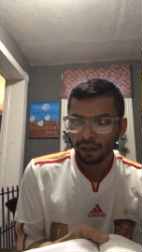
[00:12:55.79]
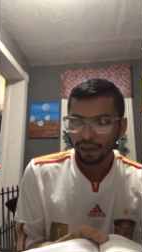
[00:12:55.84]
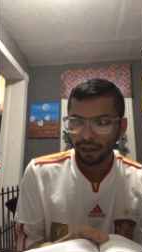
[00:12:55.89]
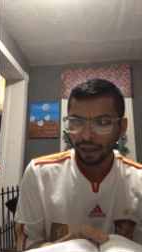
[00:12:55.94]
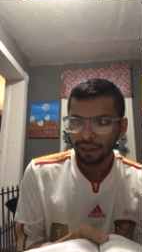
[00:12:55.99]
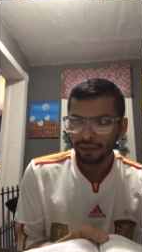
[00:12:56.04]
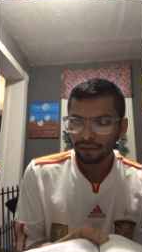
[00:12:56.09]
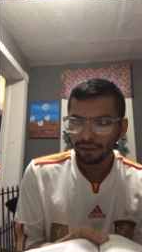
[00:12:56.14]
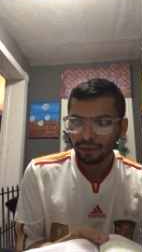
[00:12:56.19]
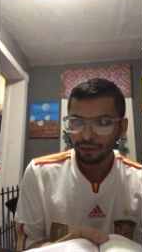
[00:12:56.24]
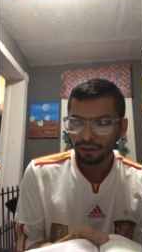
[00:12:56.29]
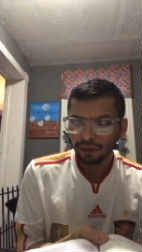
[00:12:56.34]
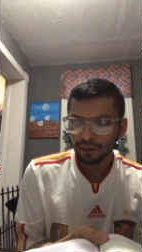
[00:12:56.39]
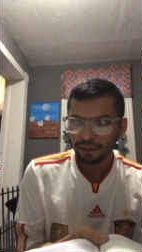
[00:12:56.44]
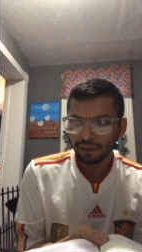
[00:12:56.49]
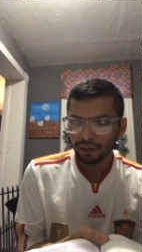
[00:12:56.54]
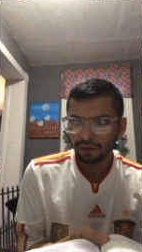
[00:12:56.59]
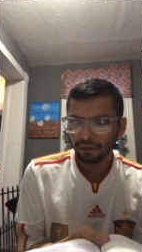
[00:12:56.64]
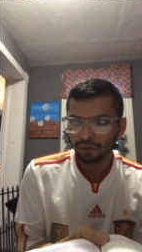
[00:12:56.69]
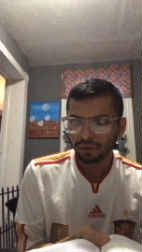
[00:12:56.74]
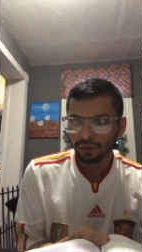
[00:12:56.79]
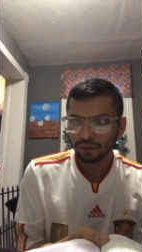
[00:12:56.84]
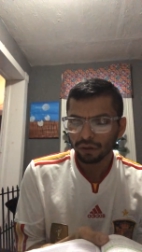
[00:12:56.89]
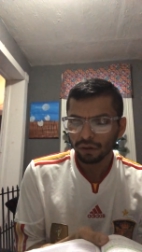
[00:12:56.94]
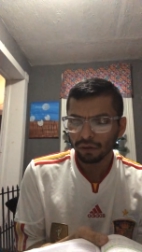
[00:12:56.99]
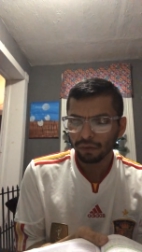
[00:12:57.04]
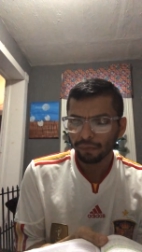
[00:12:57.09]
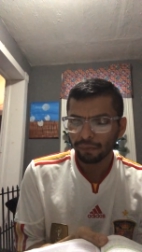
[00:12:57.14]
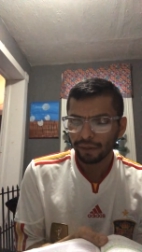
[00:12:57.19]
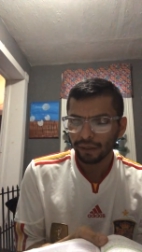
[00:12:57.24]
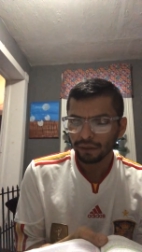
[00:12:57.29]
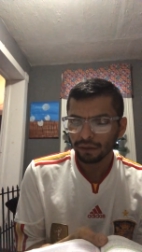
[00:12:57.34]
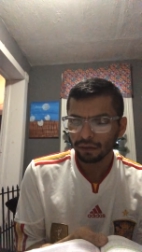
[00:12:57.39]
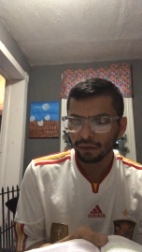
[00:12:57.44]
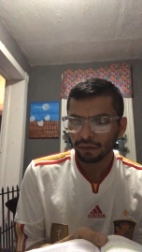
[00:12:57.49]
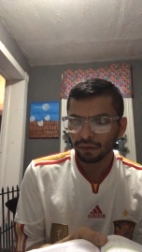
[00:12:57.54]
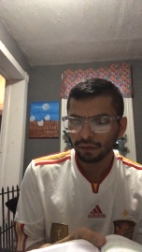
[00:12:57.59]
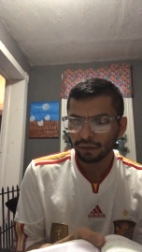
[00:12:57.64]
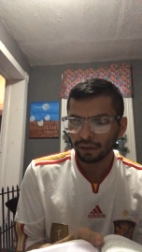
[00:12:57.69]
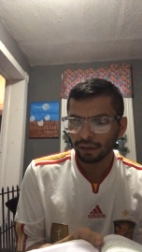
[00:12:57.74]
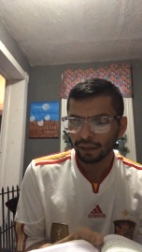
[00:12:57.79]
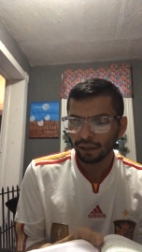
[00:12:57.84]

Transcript: Entities in control of personal